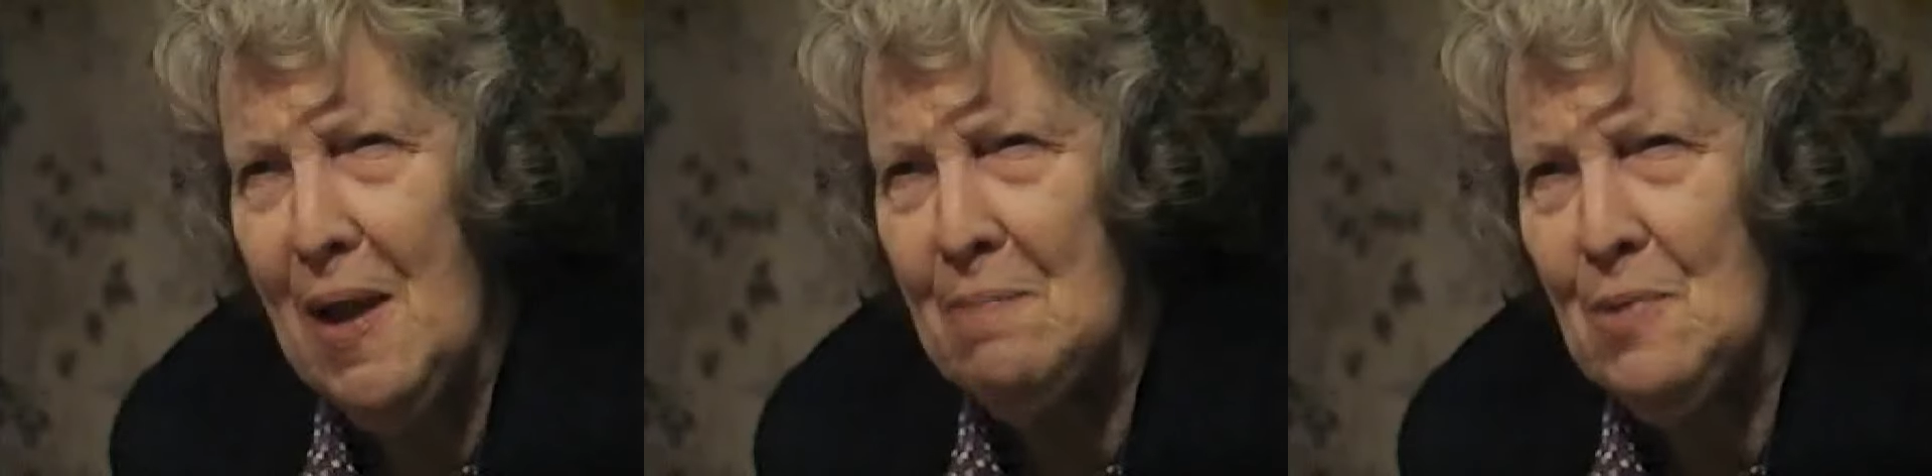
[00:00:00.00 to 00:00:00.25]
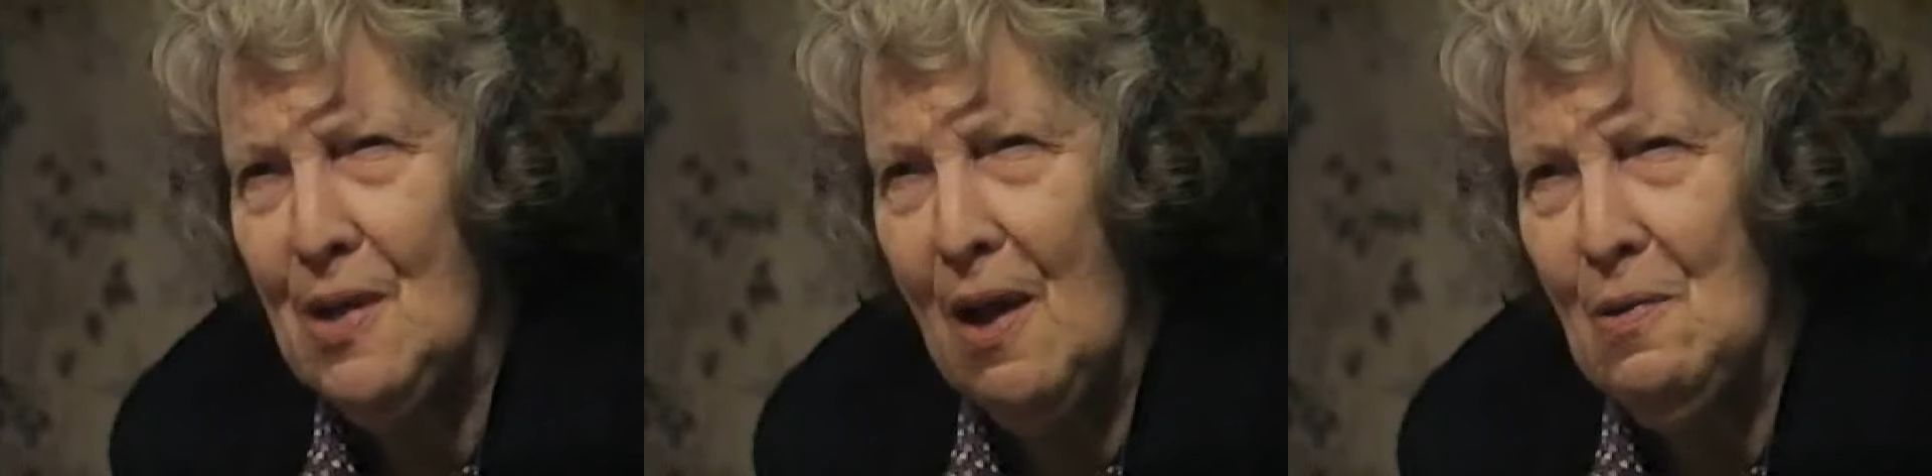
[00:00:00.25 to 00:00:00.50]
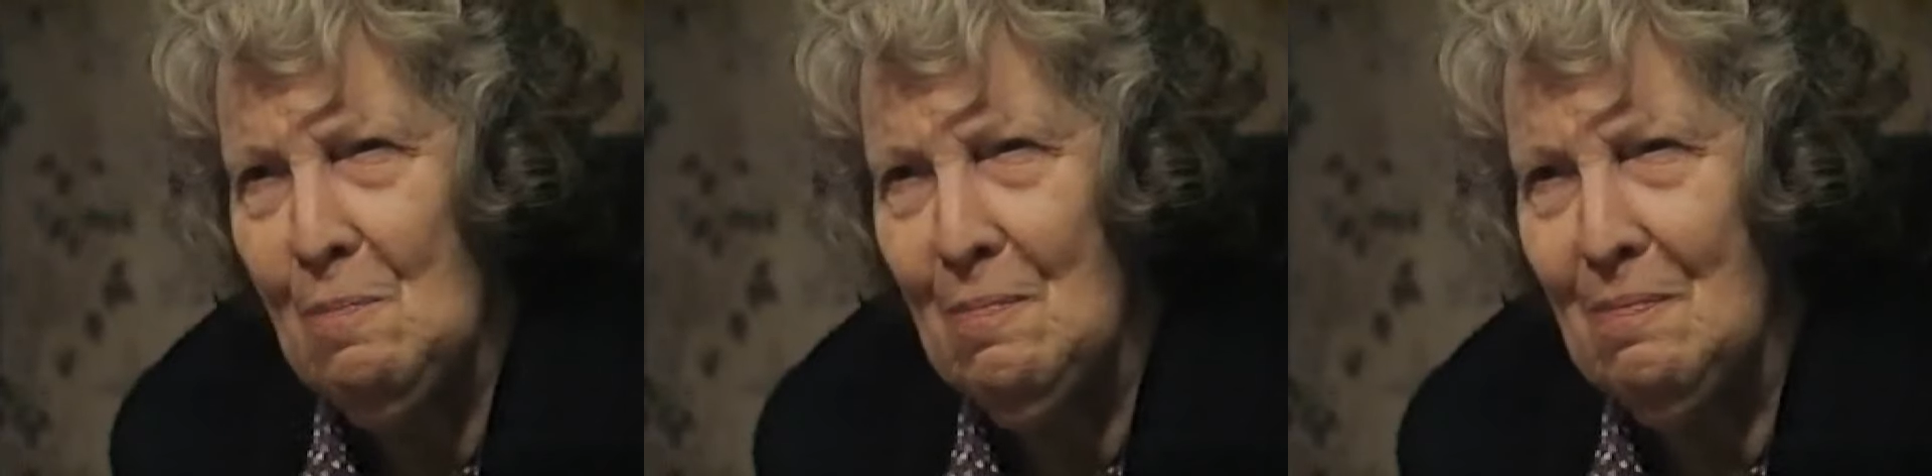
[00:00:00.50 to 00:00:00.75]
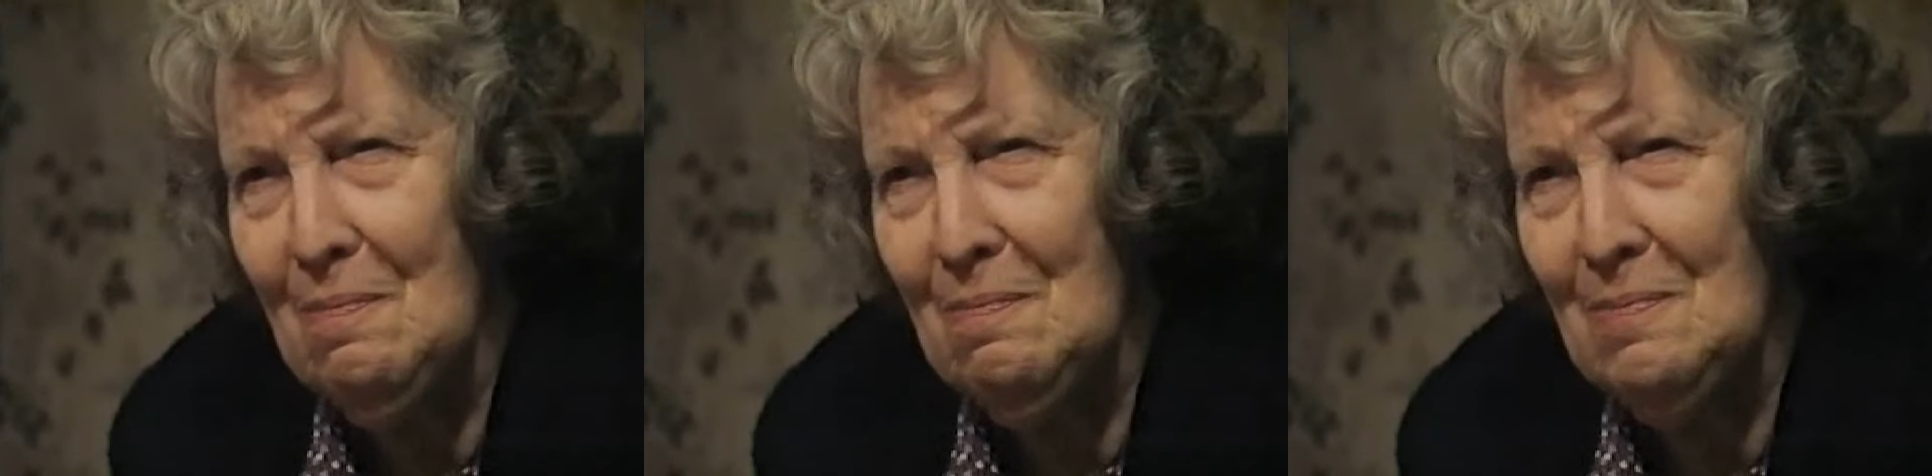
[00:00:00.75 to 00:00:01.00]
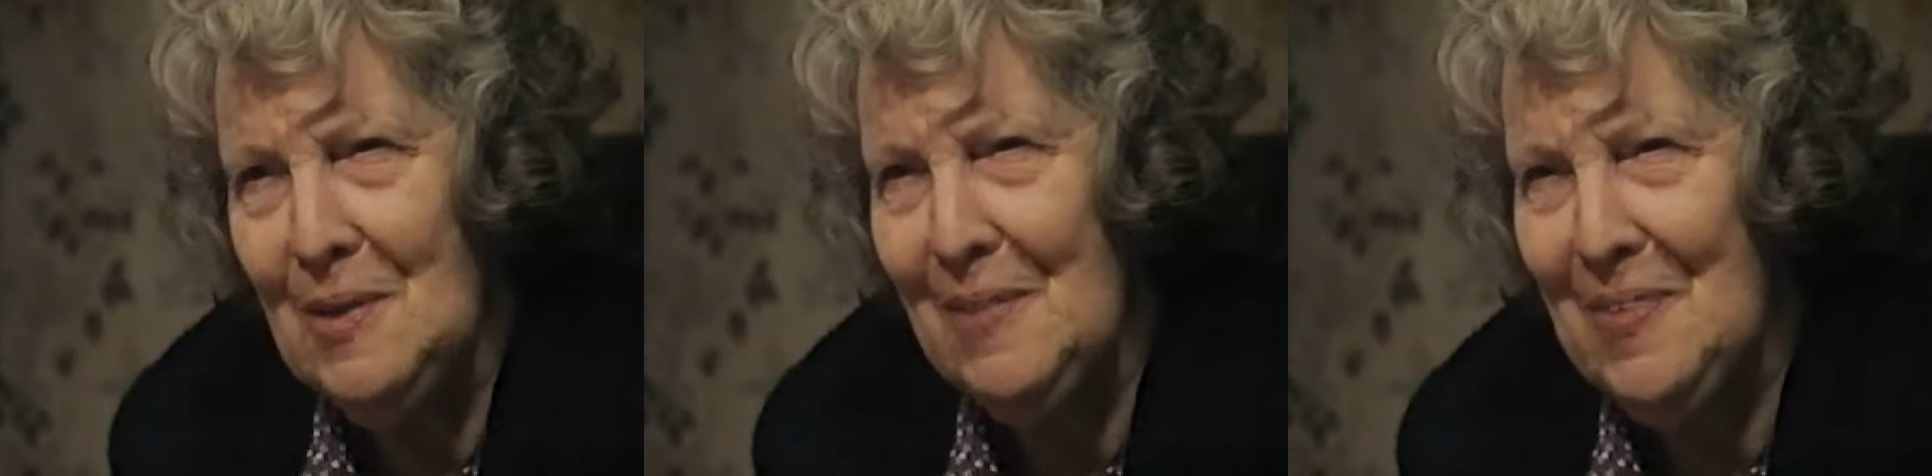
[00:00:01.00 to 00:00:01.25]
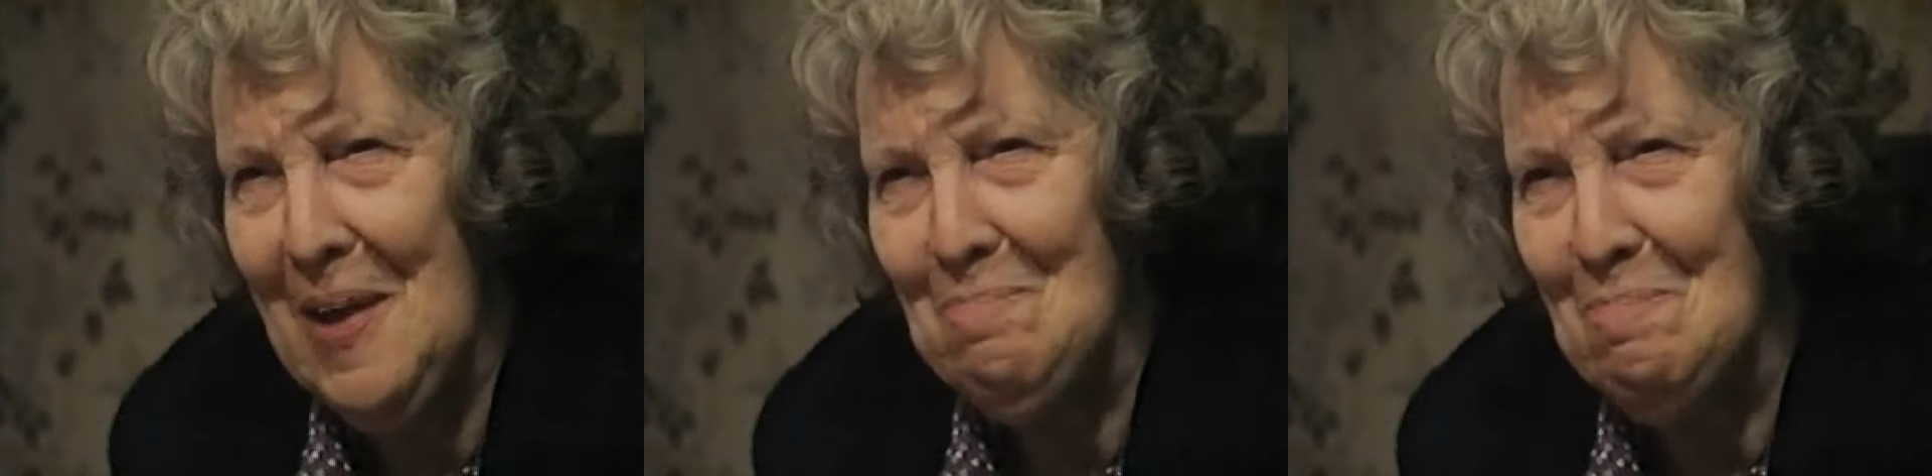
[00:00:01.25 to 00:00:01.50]
able to cope. You've
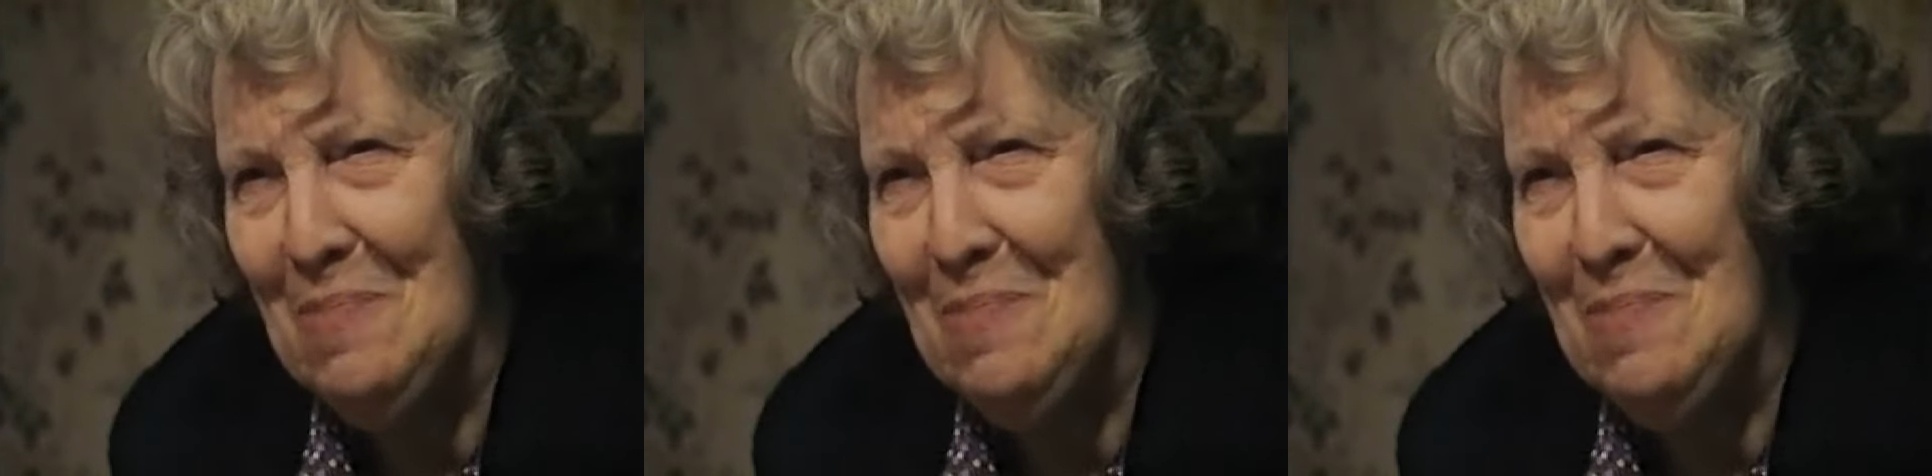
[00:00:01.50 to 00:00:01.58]
done